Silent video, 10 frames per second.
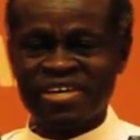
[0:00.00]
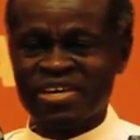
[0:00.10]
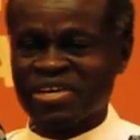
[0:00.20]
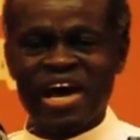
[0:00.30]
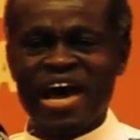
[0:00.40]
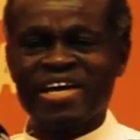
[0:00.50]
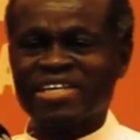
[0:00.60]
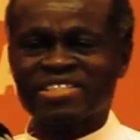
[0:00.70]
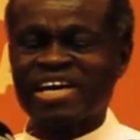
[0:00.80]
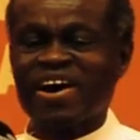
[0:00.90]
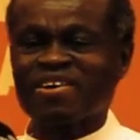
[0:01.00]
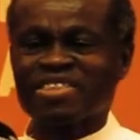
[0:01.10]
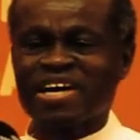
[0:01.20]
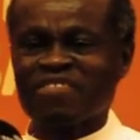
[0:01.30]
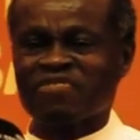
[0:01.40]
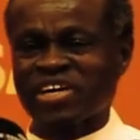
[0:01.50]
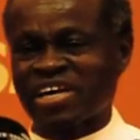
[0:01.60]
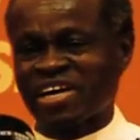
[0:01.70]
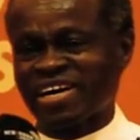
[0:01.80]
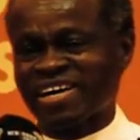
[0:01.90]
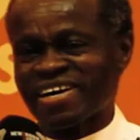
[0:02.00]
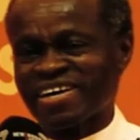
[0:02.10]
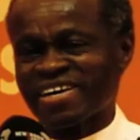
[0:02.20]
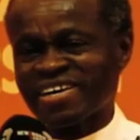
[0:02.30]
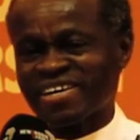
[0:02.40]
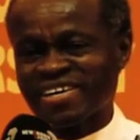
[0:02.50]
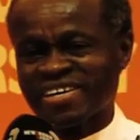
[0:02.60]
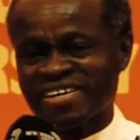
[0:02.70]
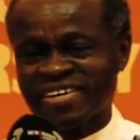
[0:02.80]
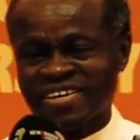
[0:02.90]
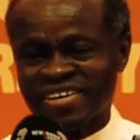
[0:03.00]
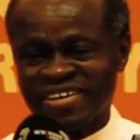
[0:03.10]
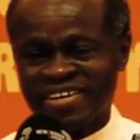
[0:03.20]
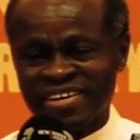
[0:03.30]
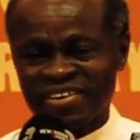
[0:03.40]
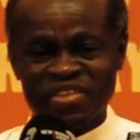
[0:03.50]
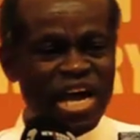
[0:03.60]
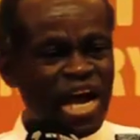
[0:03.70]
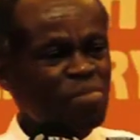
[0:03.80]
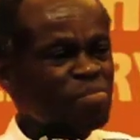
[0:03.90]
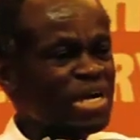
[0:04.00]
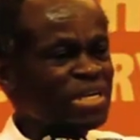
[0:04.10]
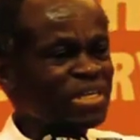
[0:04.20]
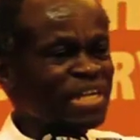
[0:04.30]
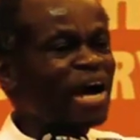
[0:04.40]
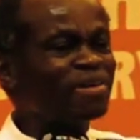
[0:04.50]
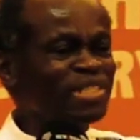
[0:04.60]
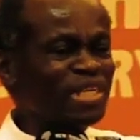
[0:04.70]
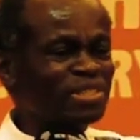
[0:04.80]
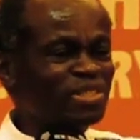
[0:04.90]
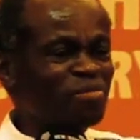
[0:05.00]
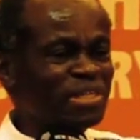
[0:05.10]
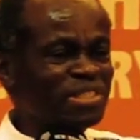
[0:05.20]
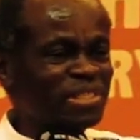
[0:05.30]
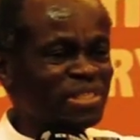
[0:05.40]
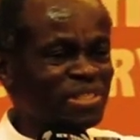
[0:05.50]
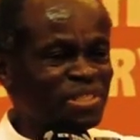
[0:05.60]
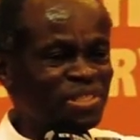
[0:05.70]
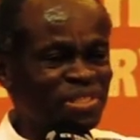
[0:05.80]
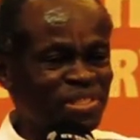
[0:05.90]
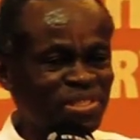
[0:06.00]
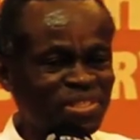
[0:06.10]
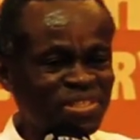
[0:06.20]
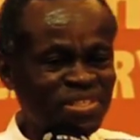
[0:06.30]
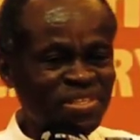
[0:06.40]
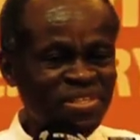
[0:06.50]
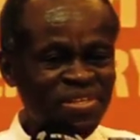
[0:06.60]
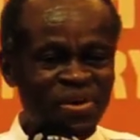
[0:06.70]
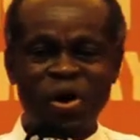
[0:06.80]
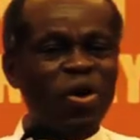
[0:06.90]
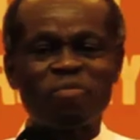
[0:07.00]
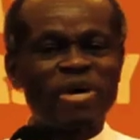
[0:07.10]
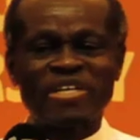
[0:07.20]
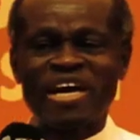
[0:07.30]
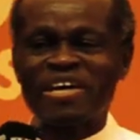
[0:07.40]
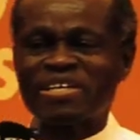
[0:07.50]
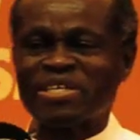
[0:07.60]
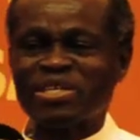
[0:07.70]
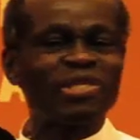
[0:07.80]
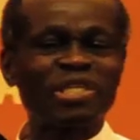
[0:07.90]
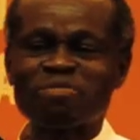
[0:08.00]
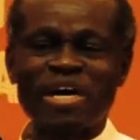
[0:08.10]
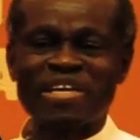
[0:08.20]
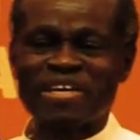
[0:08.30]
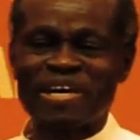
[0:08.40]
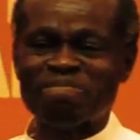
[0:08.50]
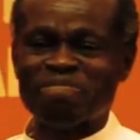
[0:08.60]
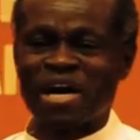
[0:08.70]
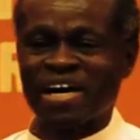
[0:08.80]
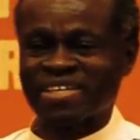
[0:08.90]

Here in South Africa, there are many doubting Thomases. Oh, but they are reducing by the number.